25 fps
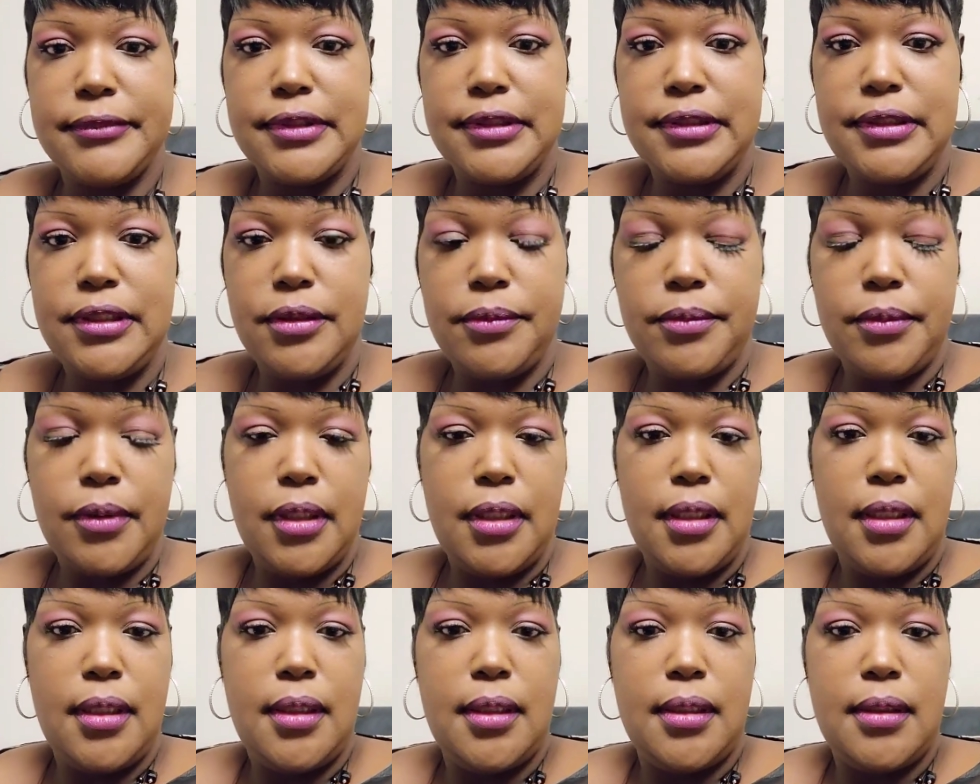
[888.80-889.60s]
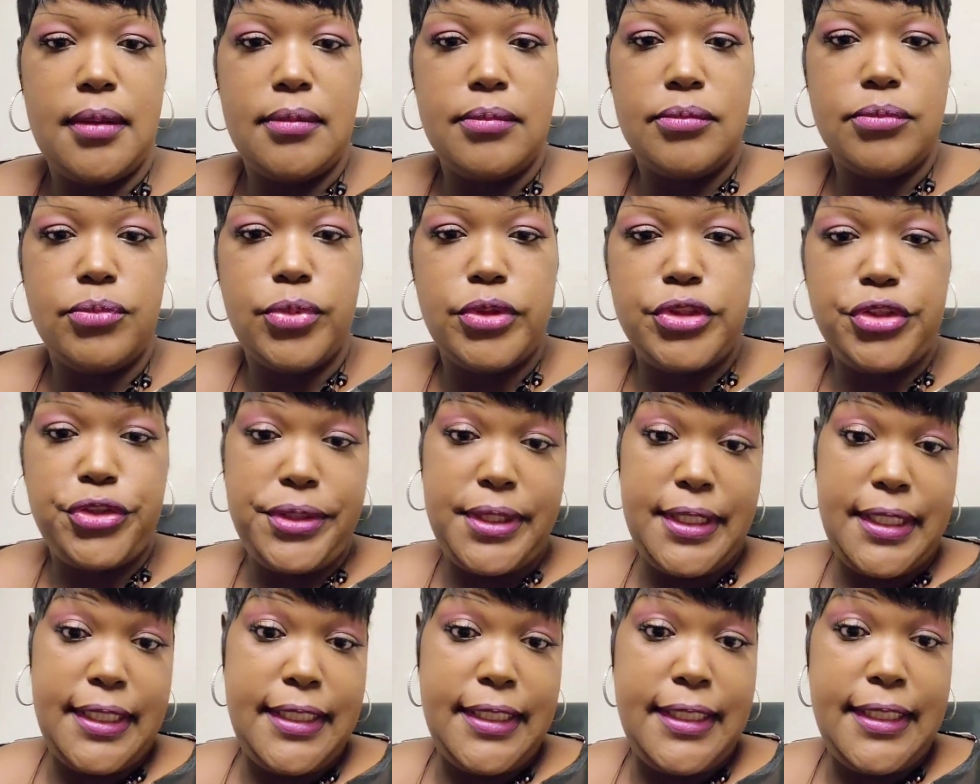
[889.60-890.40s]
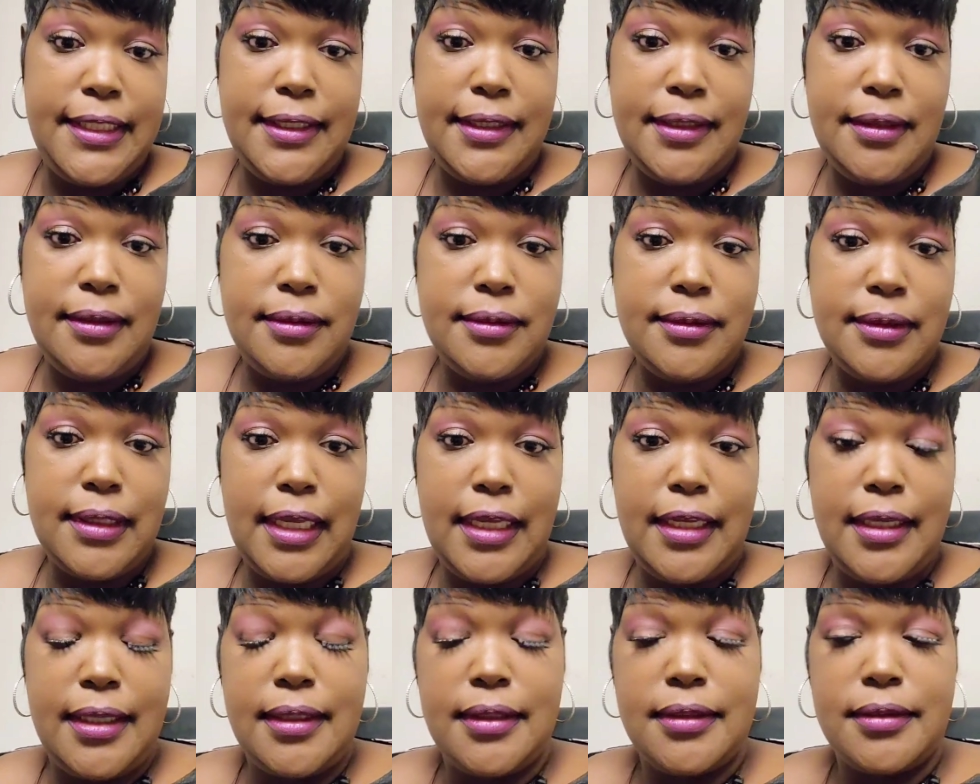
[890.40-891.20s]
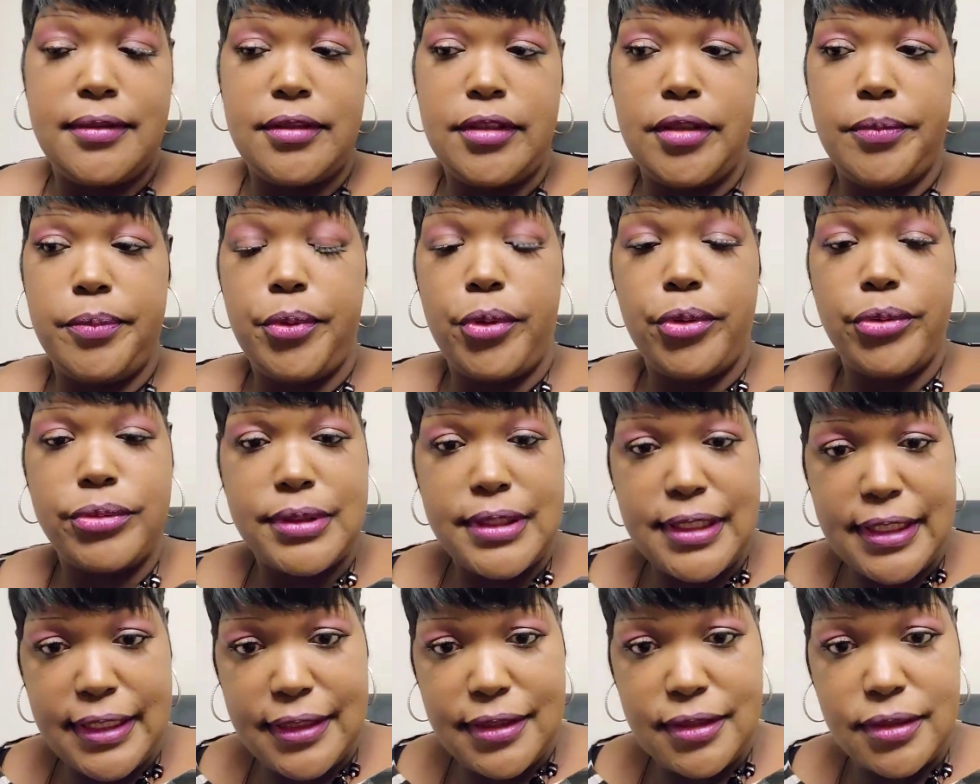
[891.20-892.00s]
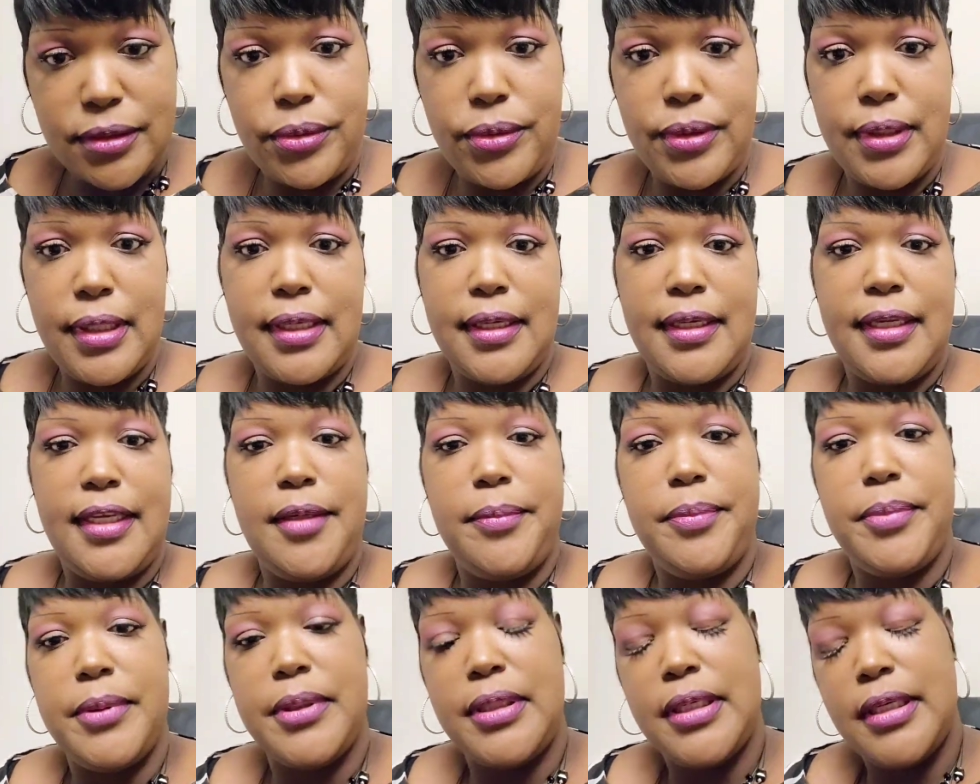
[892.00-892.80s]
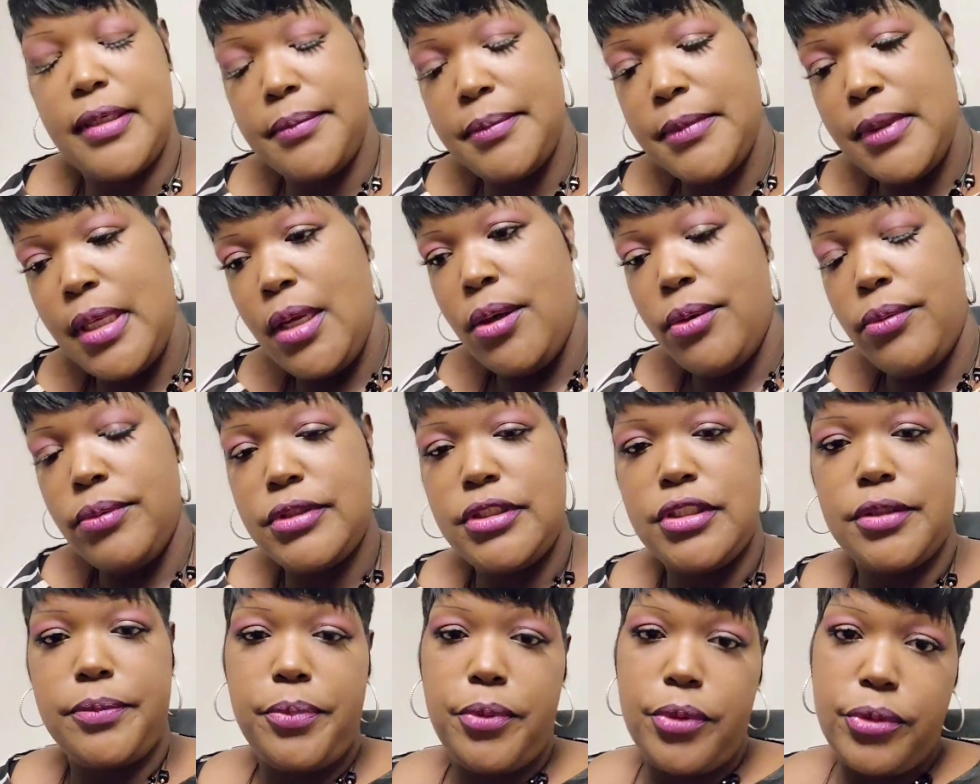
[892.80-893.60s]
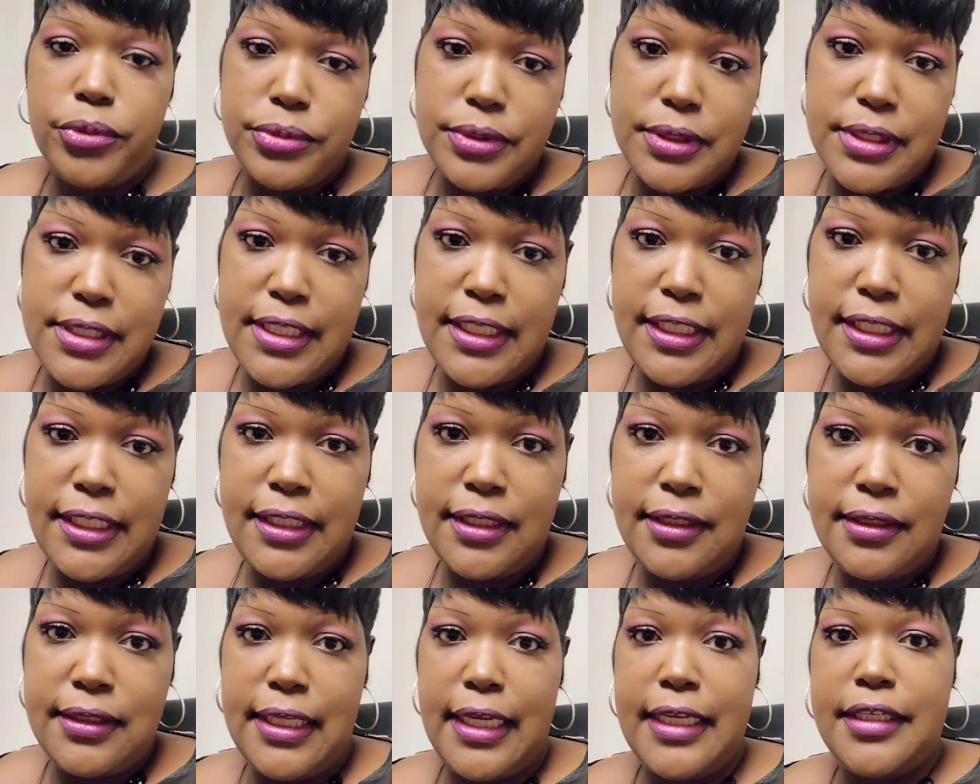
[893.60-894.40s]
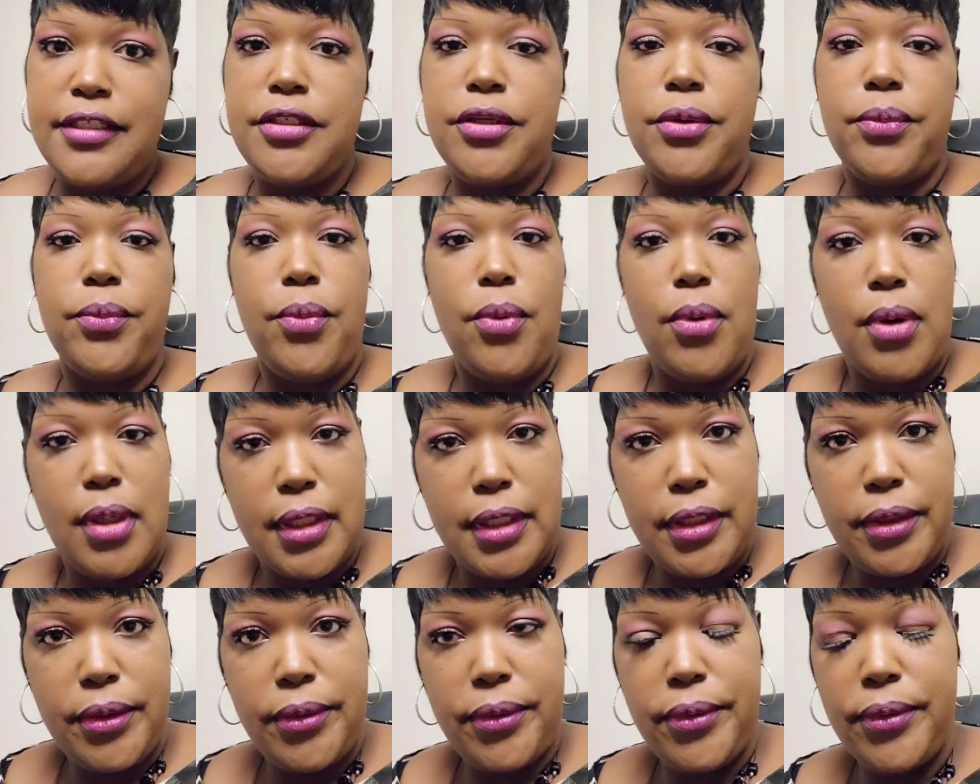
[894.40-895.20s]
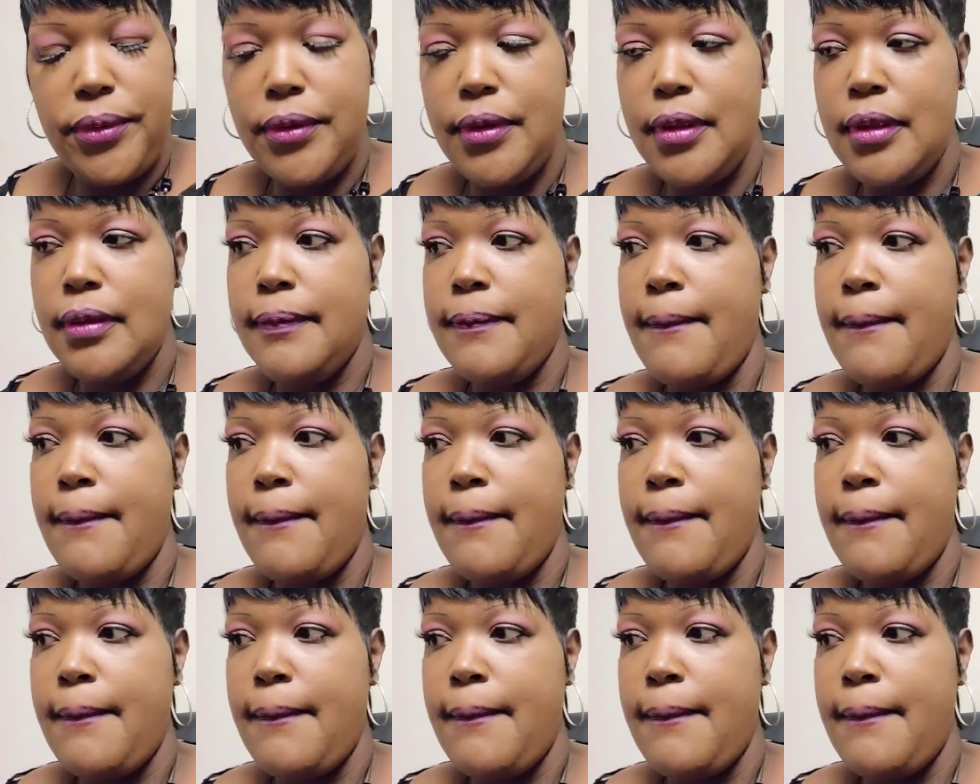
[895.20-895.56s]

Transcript: your what you're eating and your protein, so you can keep up with your protein and your water.